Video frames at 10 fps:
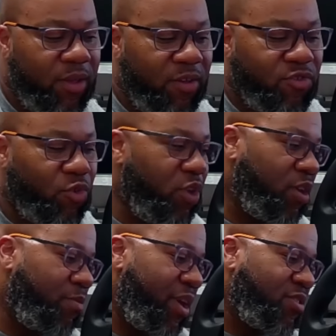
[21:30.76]
so you
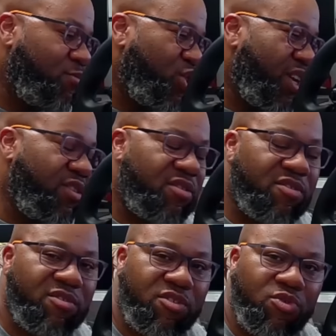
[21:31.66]
can make some
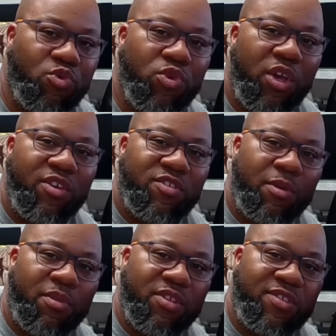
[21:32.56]
changes to
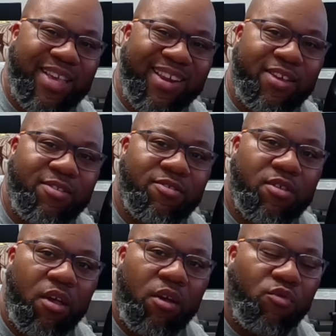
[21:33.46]
some of the
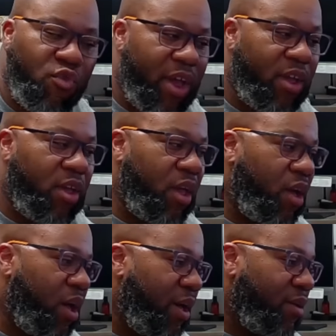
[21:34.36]
settings, right?
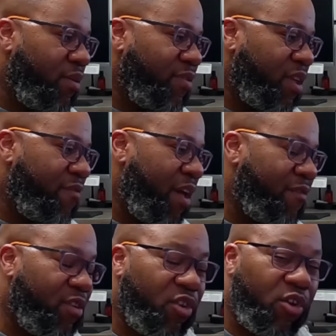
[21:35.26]
Instead of
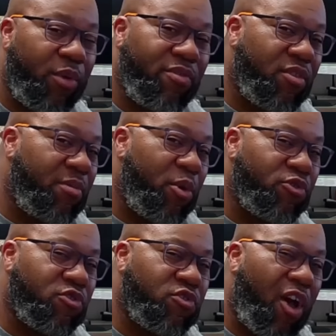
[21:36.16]
having to go into the
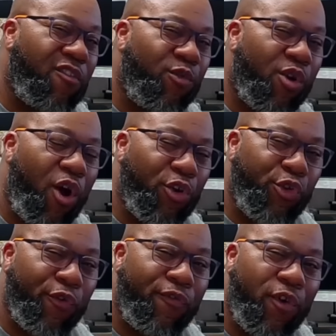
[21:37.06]
Moza software on
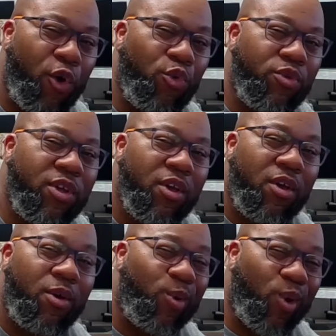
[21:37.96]
your phone
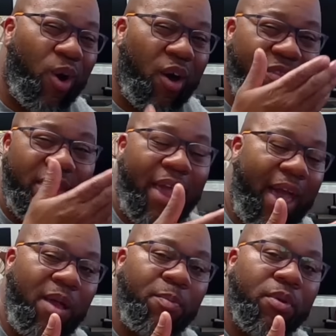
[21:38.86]
or on the
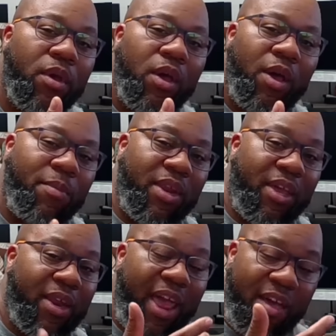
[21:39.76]
app. I mean,
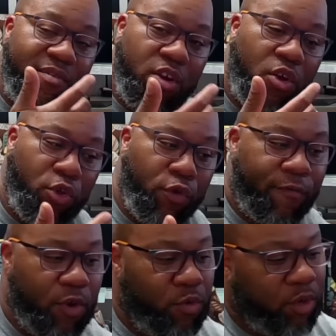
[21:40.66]
again, having it on your
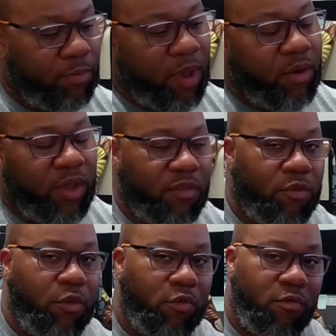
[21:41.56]
phone and mounting it
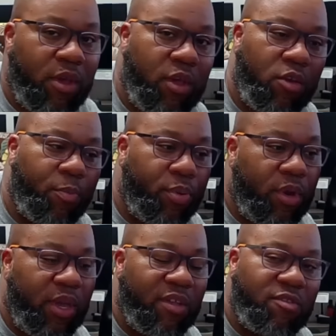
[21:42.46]
to your rig, or
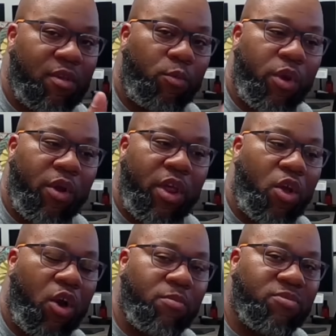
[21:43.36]
putting it somewhere in
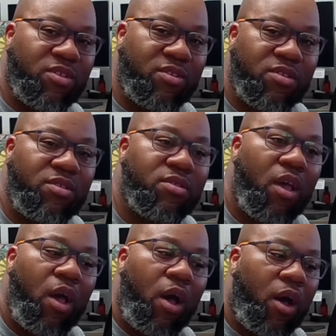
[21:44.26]
arm's distance,
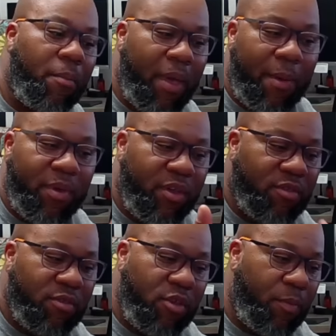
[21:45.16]
mapping
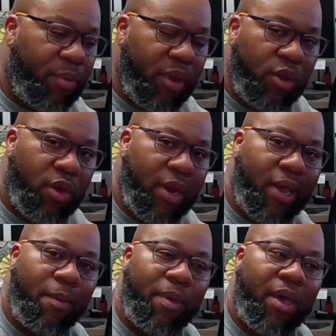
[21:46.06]
it, putting it on an
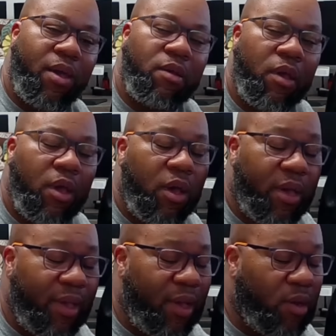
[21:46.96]
iPad.
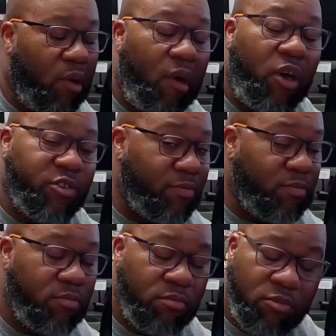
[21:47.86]
Again, awesome.
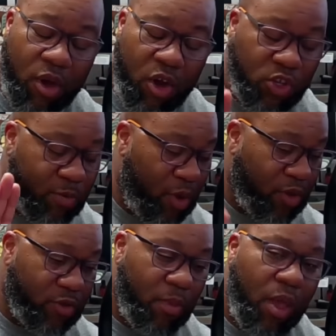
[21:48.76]

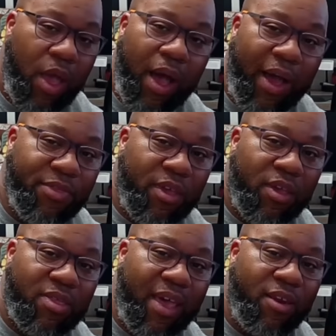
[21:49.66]
Awesome. I
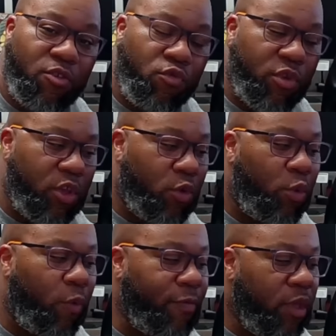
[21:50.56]
think that is really
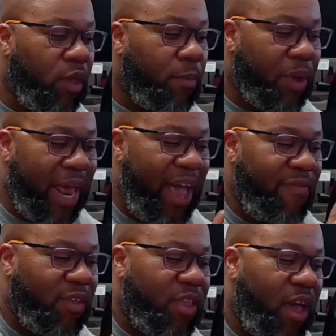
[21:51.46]
cool. But
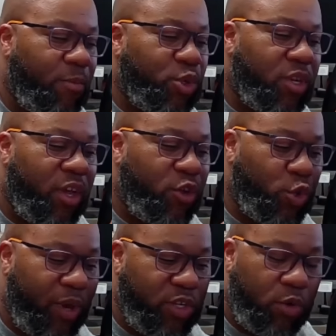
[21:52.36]
having the option here
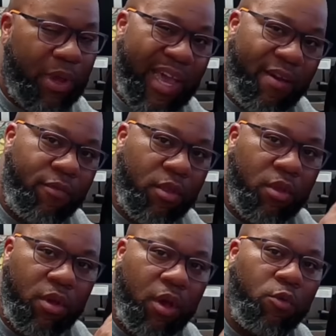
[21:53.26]
so I don't have to
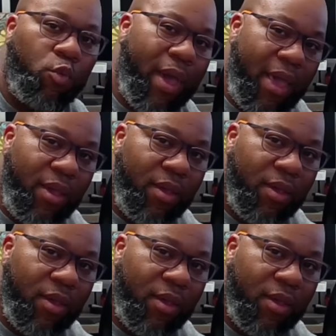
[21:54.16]
look away,